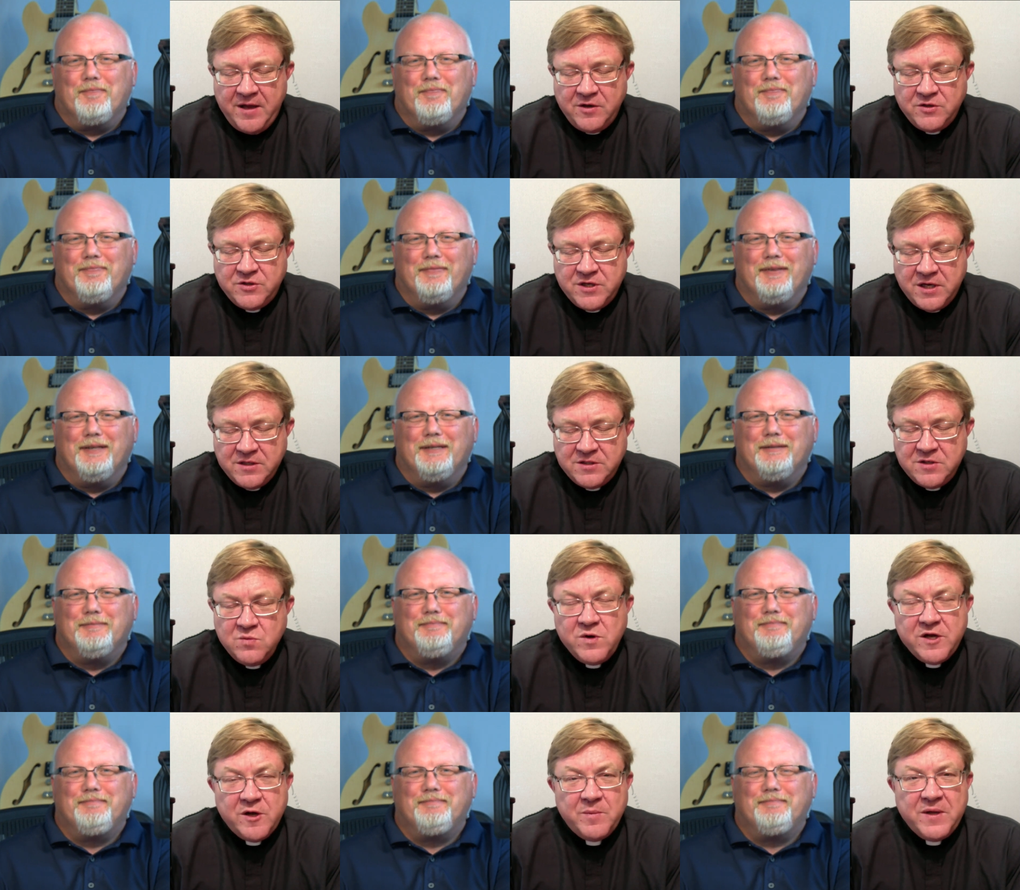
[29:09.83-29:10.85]
Speaker 1: and
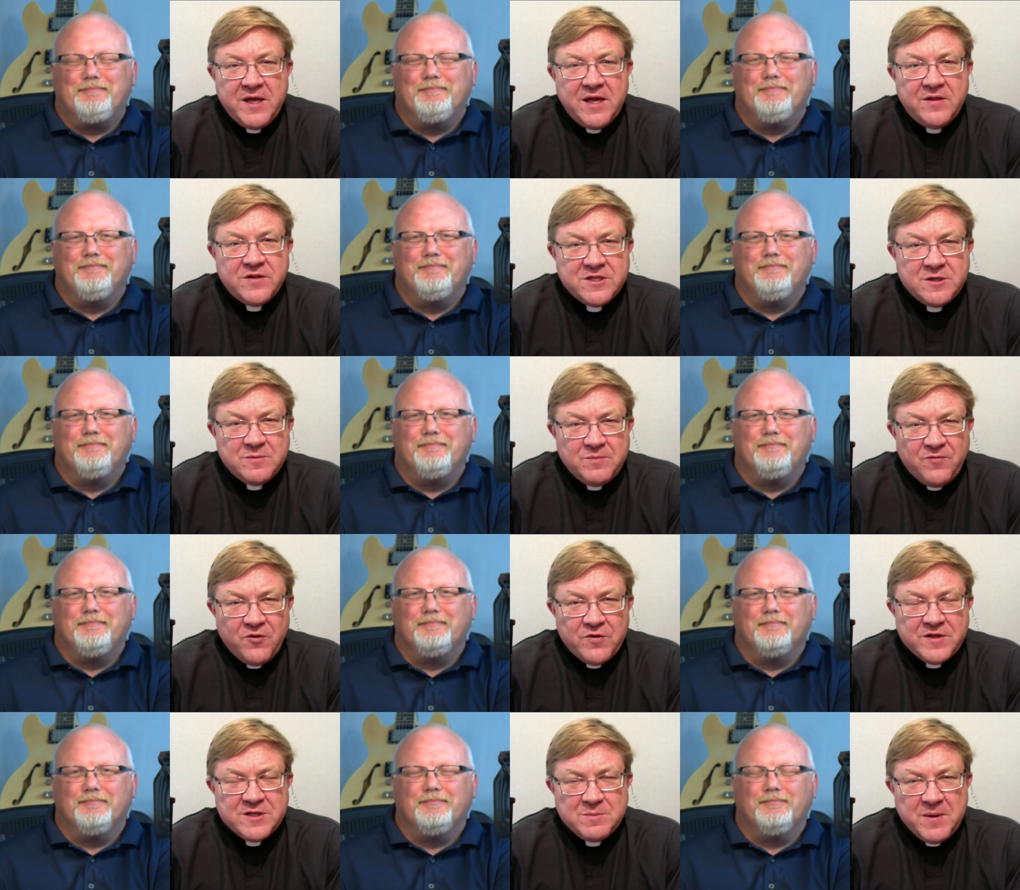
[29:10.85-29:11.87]
Justin Welby, in this,
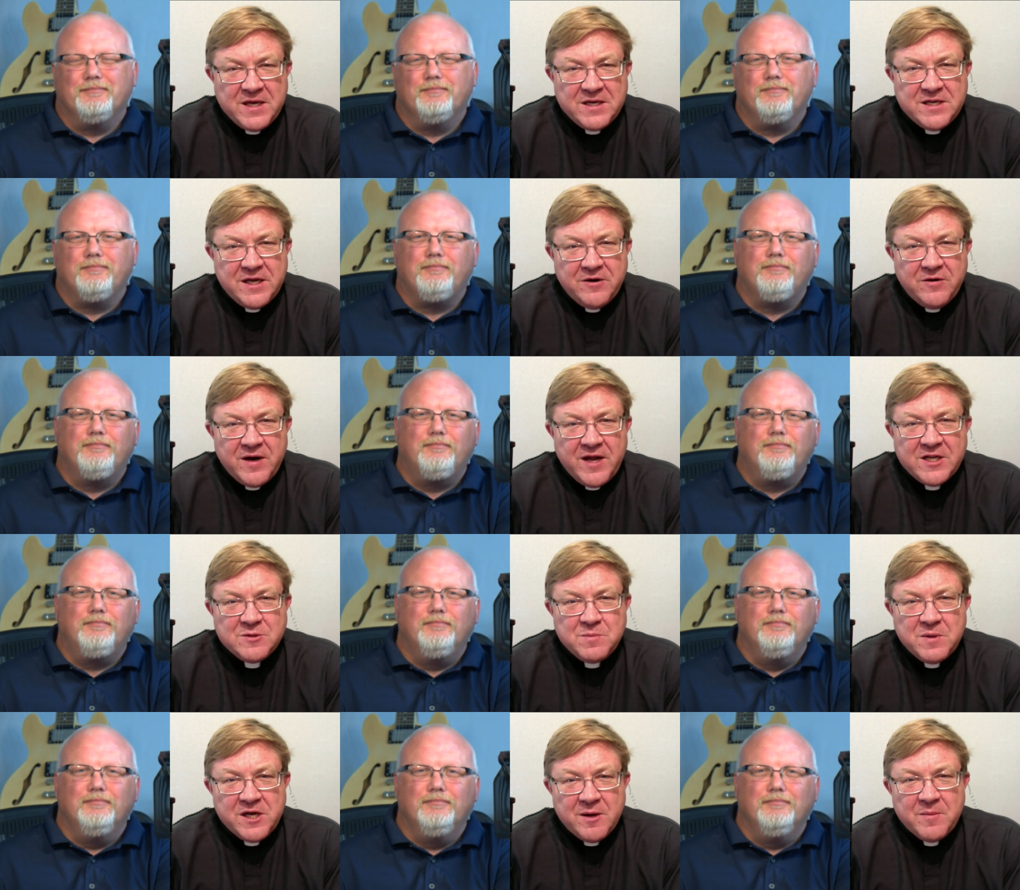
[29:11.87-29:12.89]
for The Spectator,
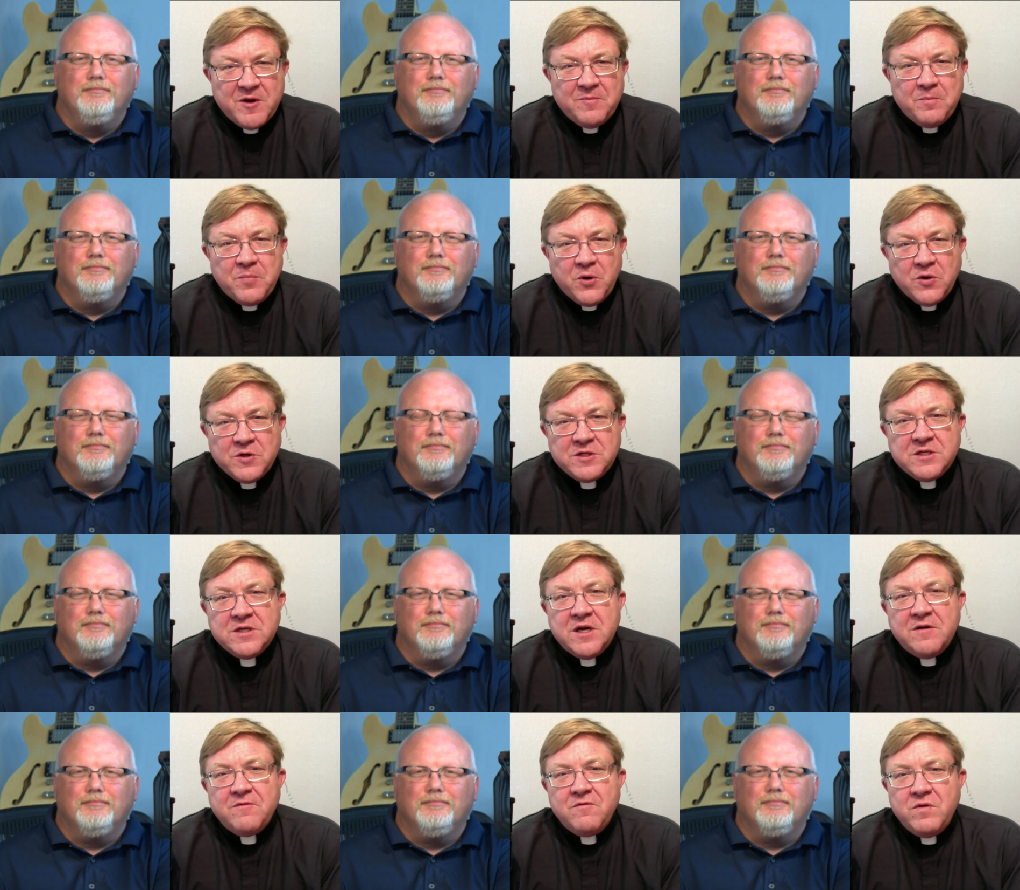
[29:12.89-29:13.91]
has become a
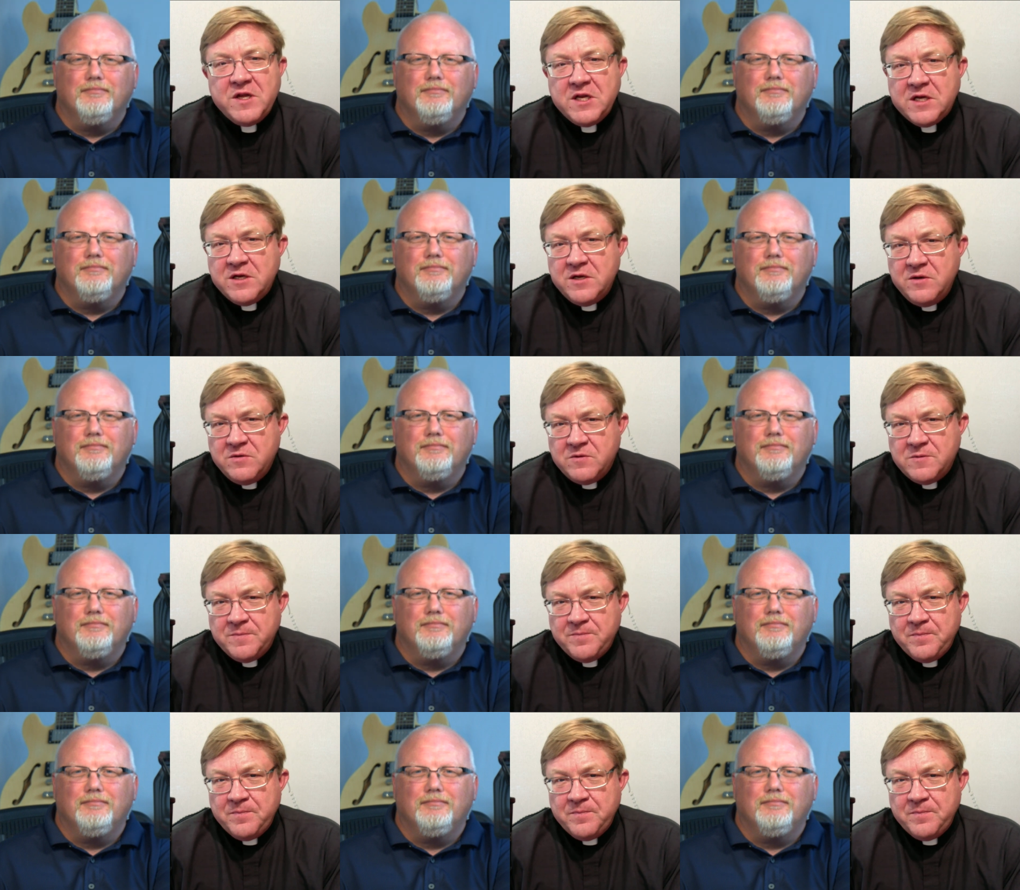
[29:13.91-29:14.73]
person of ridicule.